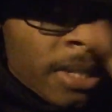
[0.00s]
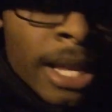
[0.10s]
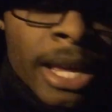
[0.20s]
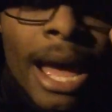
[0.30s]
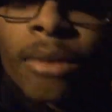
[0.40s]
for
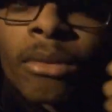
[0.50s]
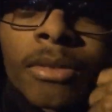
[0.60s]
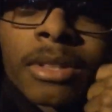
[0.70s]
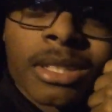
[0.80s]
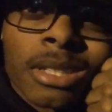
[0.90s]
today. I don't
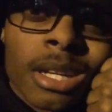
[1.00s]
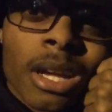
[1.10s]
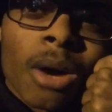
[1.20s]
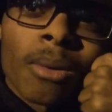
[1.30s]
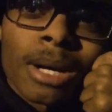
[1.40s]
know if this is
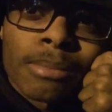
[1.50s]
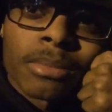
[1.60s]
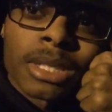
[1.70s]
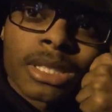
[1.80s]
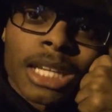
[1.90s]
gonna go up
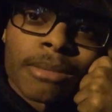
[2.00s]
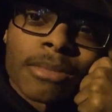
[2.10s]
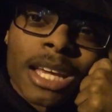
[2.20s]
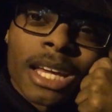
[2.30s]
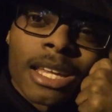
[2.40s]
the
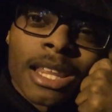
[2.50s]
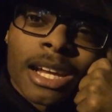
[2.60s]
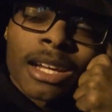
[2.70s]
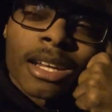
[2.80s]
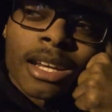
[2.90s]
same day
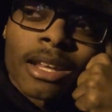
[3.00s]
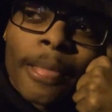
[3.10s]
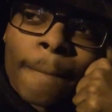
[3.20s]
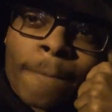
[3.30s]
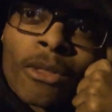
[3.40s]
that I did it
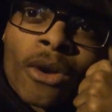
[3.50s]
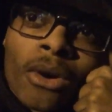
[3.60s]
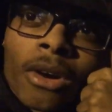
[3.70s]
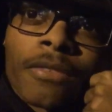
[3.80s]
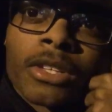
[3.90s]

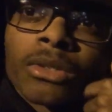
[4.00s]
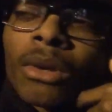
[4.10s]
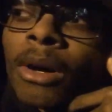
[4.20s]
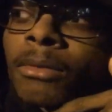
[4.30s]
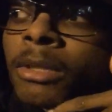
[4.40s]
or if this
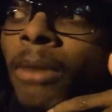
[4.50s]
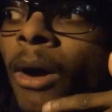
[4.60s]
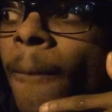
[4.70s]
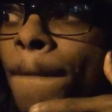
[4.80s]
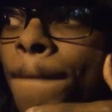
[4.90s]
will go up
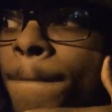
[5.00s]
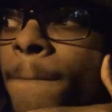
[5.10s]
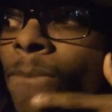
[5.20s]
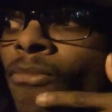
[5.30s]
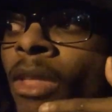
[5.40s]
tomorrow.
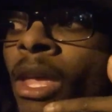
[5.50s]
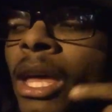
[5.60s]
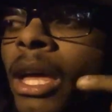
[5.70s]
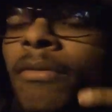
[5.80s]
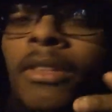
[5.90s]

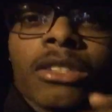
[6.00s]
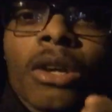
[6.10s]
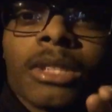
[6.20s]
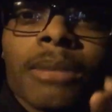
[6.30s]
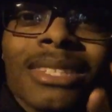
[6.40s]
If this
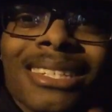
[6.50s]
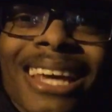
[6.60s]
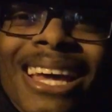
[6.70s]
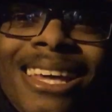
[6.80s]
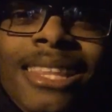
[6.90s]
goes up
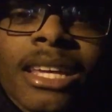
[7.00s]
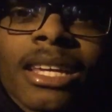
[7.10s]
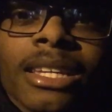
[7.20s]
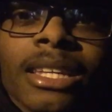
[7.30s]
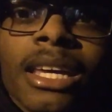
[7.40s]
today,
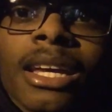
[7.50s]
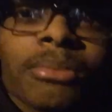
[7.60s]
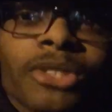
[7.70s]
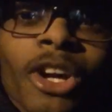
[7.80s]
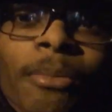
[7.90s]
then yeah,
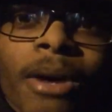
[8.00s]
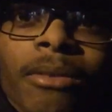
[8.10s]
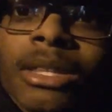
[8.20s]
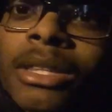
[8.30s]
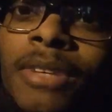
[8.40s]
I'm sorry
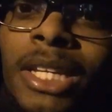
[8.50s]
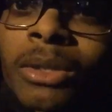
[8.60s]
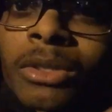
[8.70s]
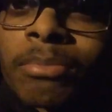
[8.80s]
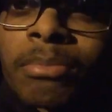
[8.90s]
about the
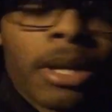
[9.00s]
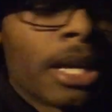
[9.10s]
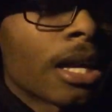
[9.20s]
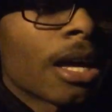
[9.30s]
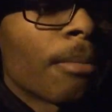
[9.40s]
videos
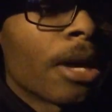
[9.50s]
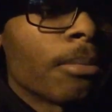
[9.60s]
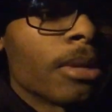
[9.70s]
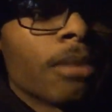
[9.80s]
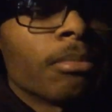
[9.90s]
being coming
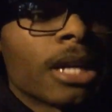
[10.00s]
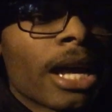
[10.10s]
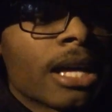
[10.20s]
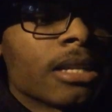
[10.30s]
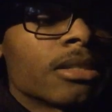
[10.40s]
up late, but
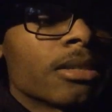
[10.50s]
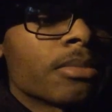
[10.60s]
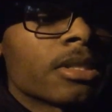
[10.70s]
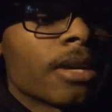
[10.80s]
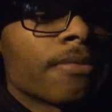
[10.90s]
I had
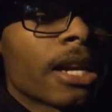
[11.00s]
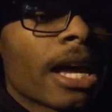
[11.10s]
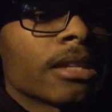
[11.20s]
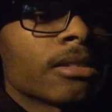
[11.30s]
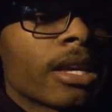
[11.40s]
some stuff that
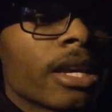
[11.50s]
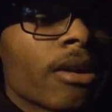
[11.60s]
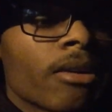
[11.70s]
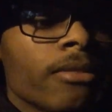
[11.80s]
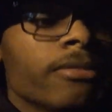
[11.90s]
I had to take
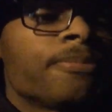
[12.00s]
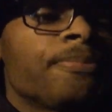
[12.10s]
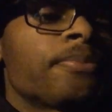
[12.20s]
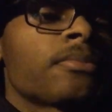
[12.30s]
care of.